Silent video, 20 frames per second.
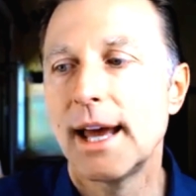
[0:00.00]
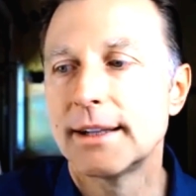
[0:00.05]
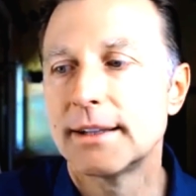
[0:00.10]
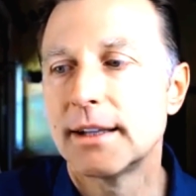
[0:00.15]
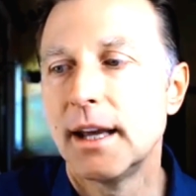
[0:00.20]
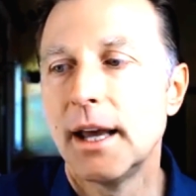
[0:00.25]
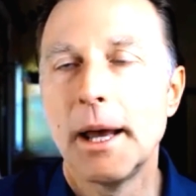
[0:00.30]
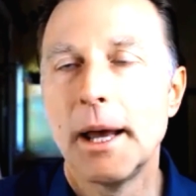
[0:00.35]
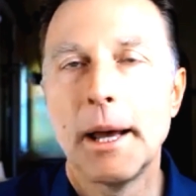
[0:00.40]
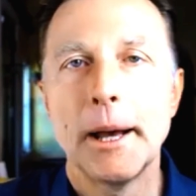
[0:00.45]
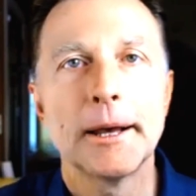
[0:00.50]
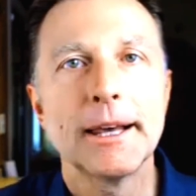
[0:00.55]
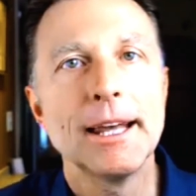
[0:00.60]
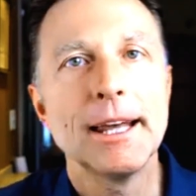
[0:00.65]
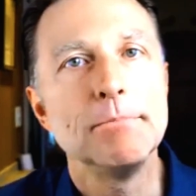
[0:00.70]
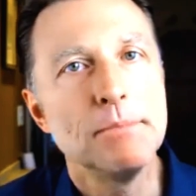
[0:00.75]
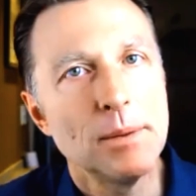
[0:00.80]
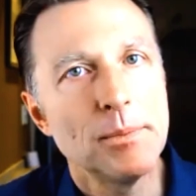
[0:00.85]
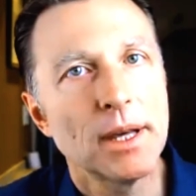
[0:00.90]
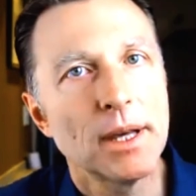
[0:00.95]
that
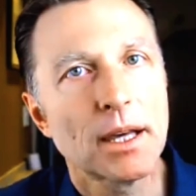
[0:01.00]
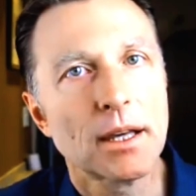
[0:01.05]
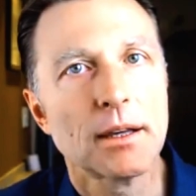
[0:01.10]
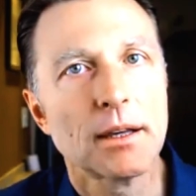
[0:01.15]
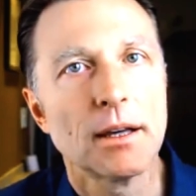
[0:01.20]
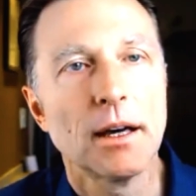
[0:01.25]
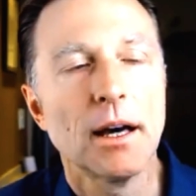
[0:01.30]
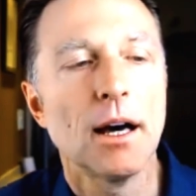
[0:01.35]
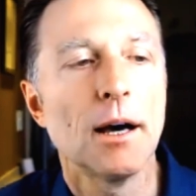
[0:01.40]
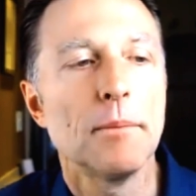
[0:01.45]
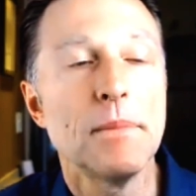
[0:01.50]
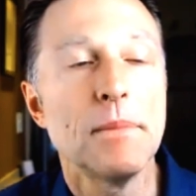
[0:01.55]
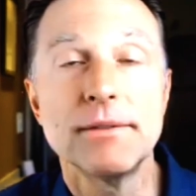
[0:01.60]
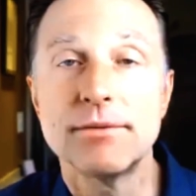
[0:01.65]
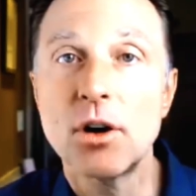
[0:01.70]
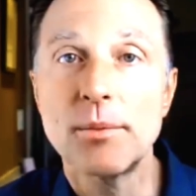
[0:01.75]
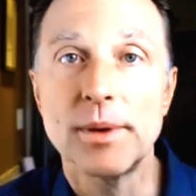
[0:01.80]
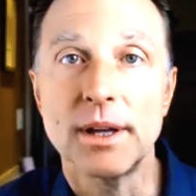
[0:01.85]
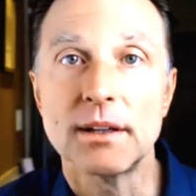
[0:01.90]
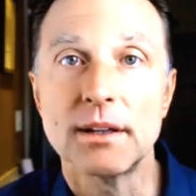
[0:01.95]
can mimic uh,
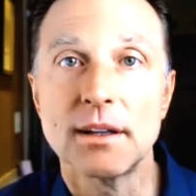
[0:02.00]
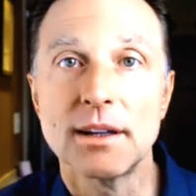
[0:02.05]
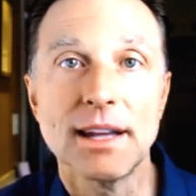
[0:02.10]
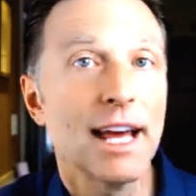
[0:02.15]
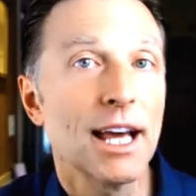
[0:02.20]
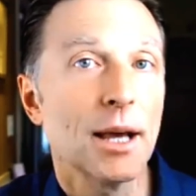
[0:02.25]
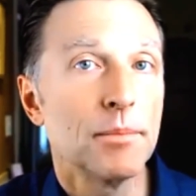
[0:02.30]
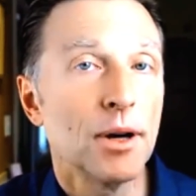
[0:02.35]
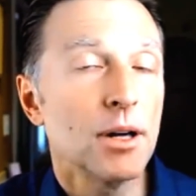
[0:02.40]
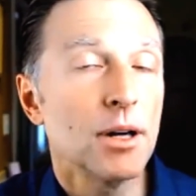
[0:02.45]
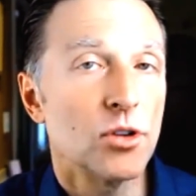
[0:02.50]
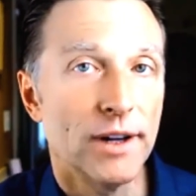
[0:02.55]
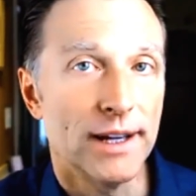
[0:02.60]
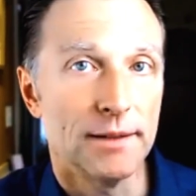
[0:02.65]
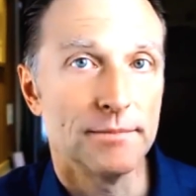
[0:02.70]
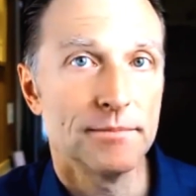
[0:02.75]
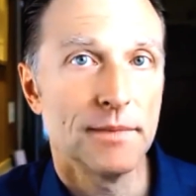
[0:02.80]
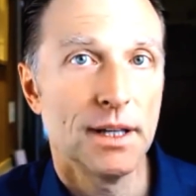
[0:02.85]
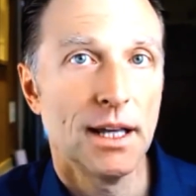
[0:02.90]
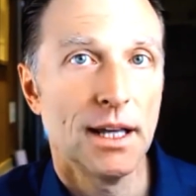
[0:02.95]
metformin, like
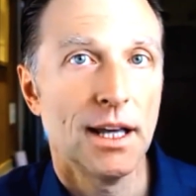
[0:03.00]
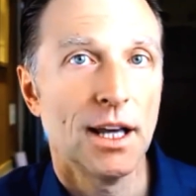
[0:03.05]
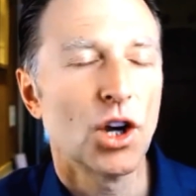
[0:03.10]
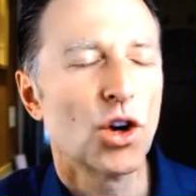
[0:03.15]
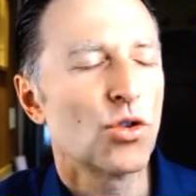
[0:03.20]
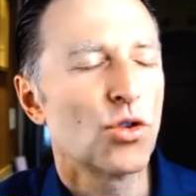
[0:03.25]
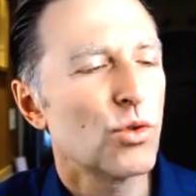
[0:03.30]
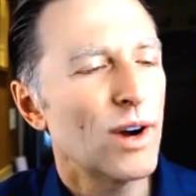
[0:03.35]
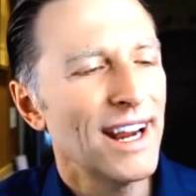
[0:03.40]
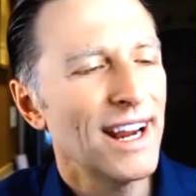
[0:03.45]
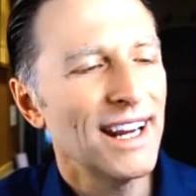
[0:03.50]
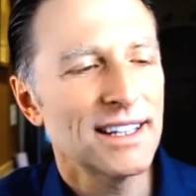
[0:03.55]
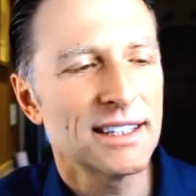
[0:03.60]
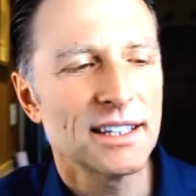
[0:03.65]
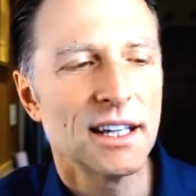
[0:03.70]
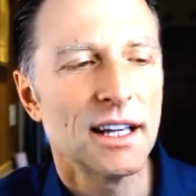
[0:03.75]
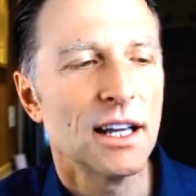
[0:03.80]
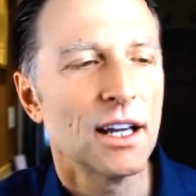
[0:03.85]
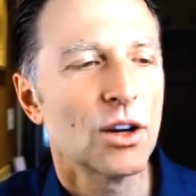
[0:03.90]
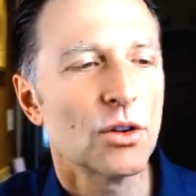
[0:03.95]
berberine. Great,
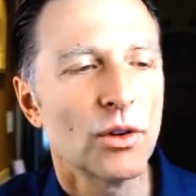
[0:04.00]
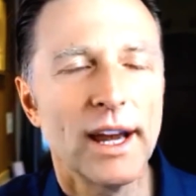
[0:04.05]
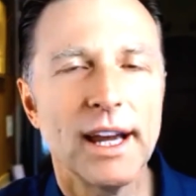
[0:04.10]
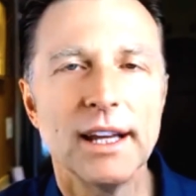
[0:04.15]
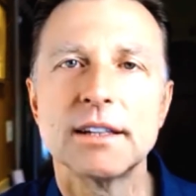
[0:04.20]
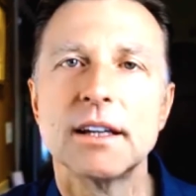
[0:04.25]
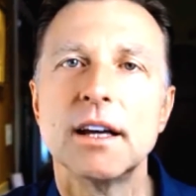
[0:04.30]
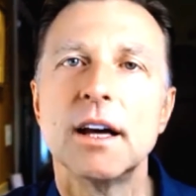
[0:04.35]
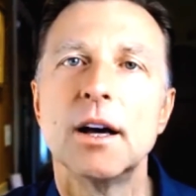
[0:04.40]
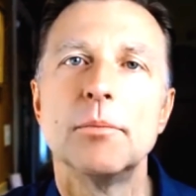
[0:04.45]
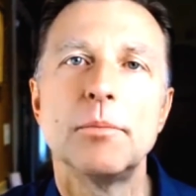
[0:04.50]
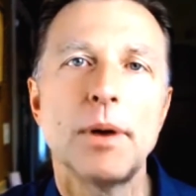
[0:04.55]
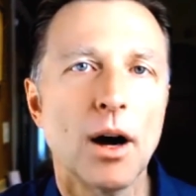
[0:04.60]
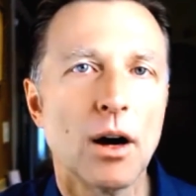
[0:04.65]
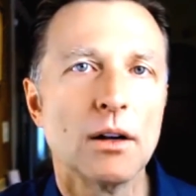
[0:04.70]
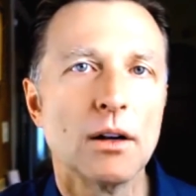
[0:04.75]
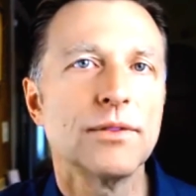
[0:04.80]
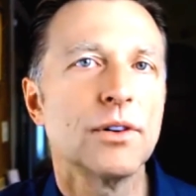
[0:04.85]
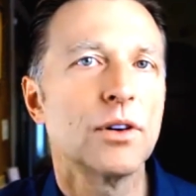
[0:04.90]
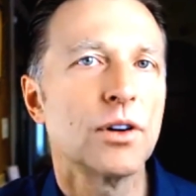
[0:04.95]
great,
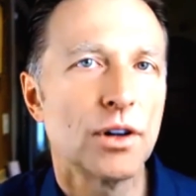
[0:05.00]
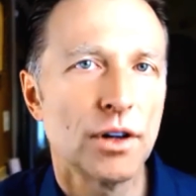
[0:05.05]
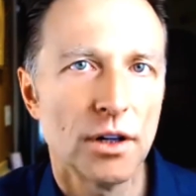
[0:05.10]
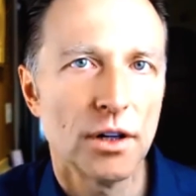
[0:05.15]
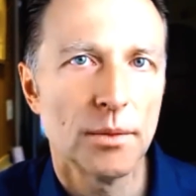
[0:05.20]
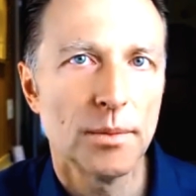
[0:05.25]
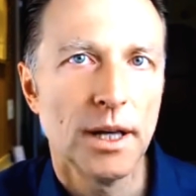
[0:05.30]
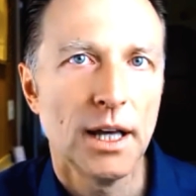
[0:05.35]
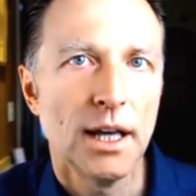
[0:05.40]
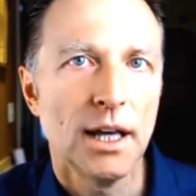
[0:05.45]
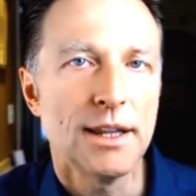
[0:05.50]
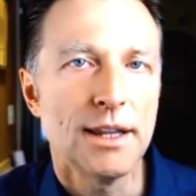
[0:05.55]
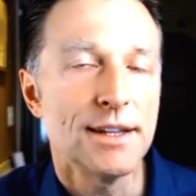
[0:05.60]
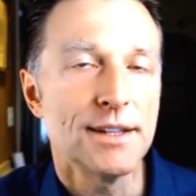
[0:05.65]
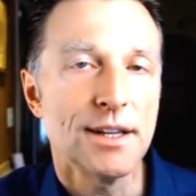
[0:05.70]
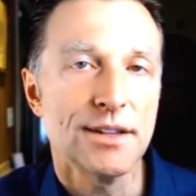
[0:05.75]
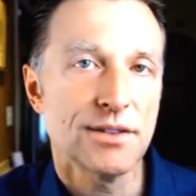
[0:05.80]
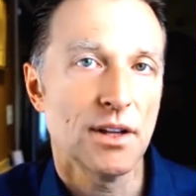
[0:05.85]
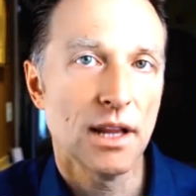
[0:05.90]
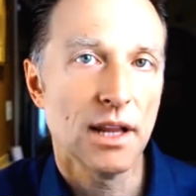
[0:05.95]
powerful herb
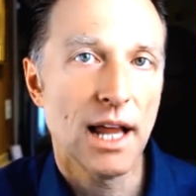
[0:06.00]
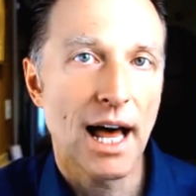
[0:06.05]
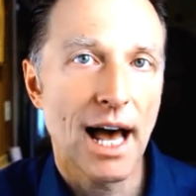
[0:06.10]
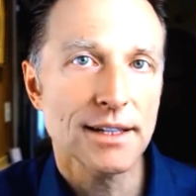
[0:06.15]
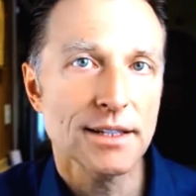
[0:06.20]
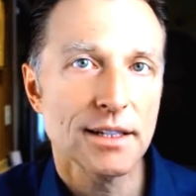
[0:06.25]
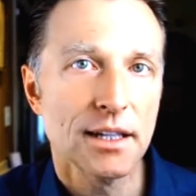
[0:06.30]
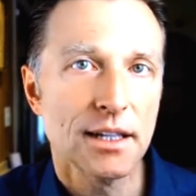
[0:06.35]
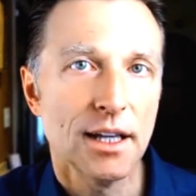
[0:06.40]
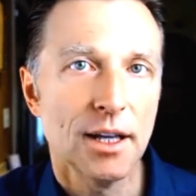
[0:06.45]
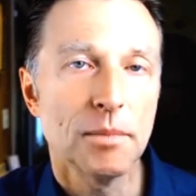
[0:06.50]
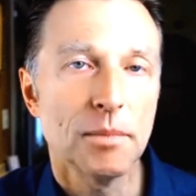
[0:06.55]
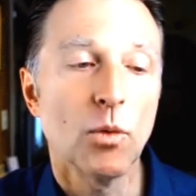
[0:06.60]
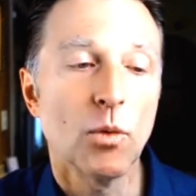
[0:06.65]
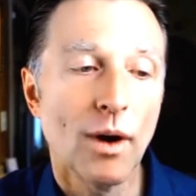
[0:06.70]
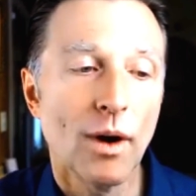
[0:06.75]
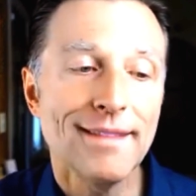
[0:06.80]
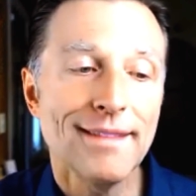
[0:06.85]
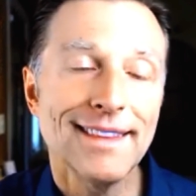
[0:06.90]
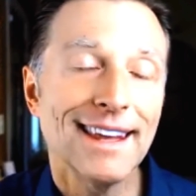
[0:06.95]
that does a lot,
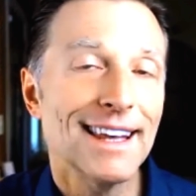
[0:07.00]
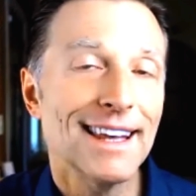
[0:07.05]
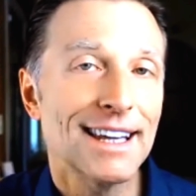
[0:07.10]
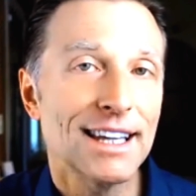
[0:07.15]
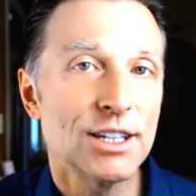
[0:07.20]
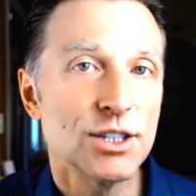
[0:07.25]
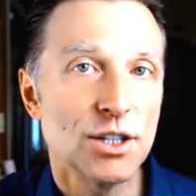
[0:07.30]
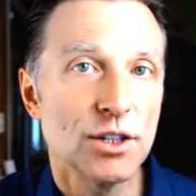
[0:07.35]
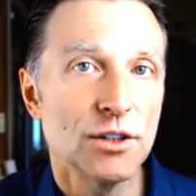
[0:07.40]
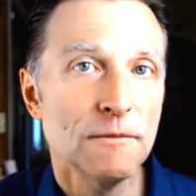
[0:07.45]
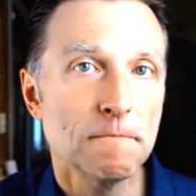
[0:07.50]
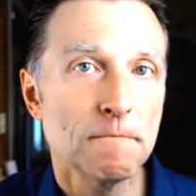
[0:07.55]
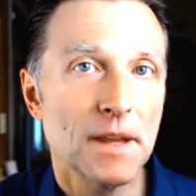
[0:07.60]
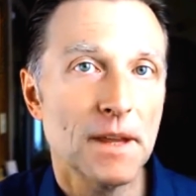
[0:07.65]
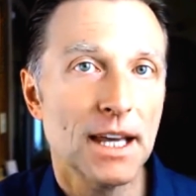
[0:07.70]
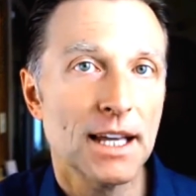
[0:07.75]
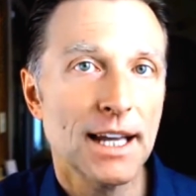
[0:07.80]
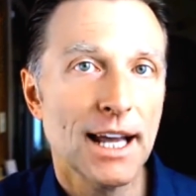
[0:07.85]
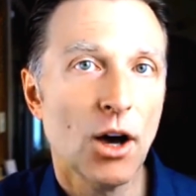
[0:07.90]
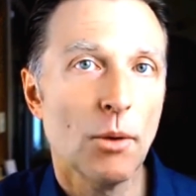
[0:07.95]
but one thing it can do,
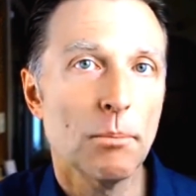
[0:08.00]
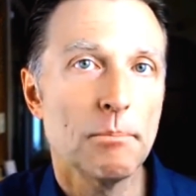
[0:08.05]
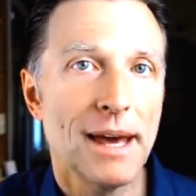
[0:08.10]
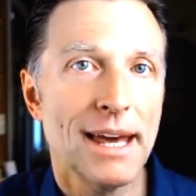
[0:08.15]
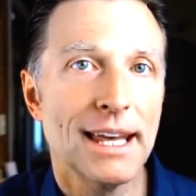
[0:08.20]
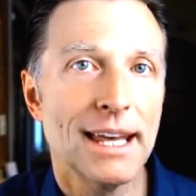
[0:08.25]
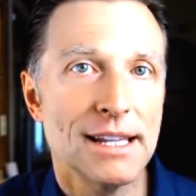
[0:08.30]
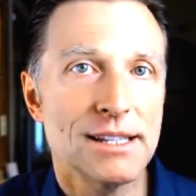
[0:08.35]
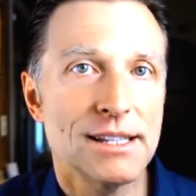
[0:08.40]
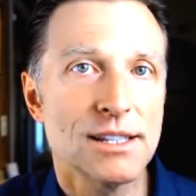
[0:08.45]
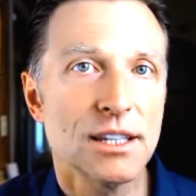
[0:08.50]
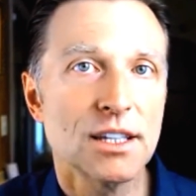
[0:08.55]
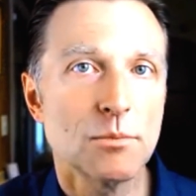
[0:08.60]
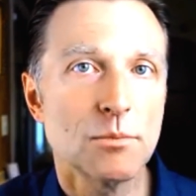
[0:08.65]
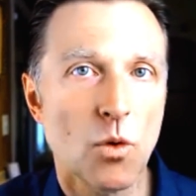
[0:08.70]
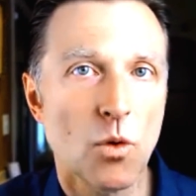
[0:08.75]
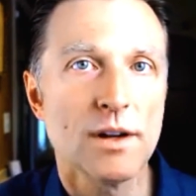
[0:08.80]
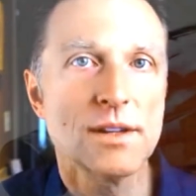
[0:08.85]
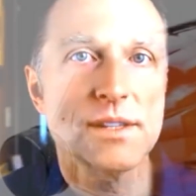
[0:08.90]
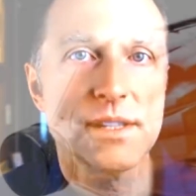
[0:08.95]
it can help make insulin
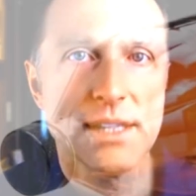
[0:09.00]
more